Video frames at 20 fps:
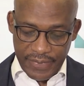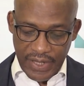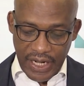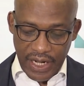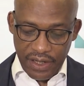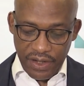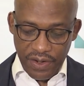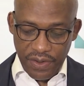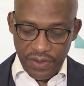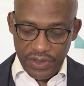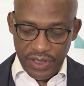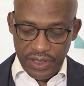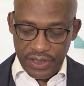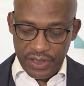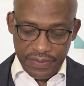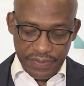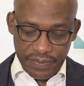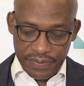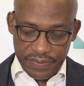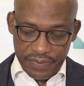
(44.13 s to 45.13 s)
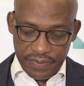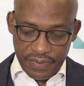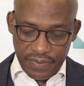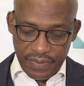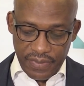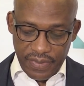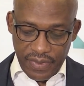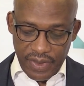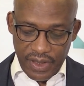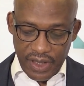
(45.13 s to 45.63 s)
I quote,
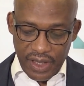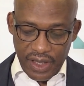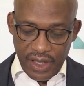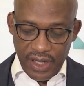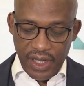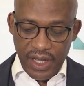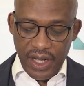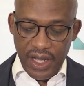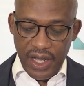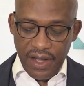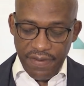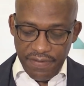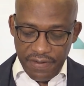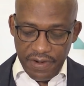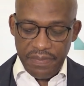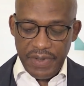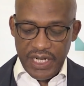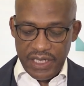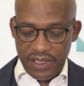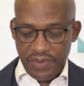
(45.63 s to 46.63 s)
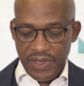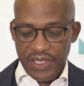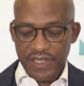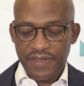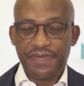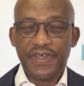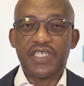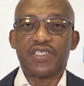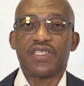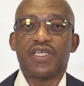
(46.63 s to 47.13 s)
"Everybody was
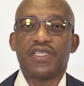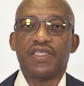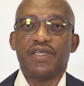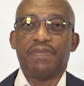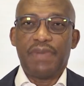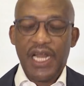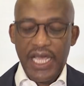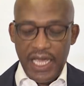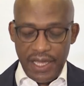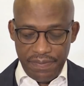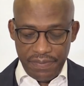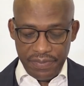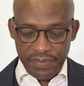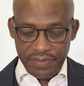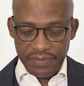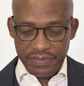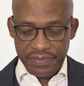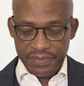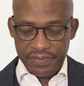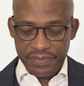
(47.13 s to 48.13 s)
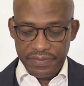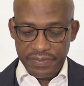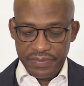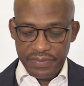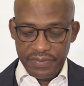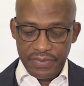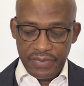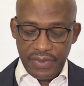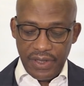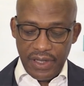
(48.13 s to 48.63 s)
fixing the blame.
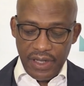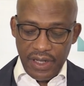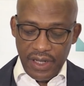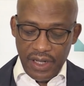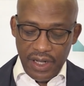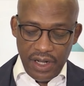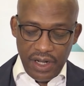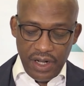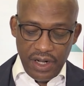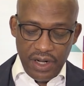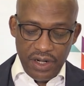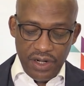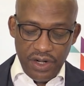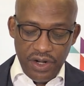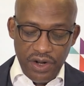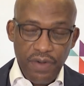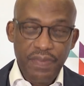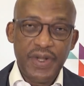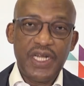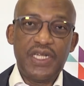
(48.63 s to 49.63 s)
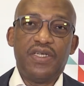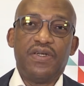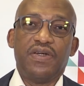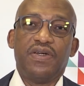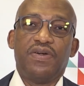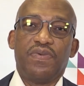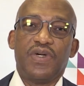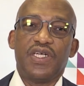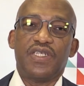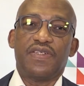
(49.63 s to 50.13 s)
Nobody
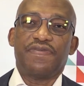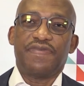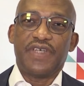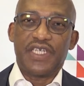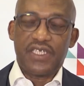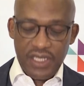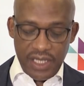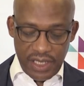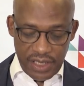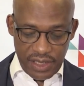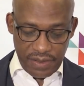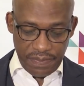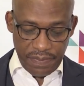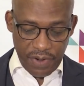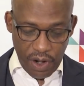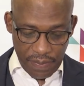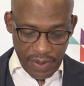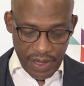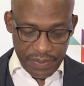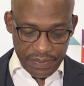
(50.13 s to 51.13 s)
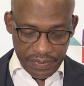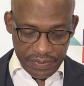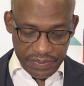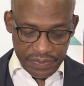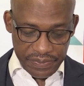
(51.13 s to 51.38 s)
was fixing the problem."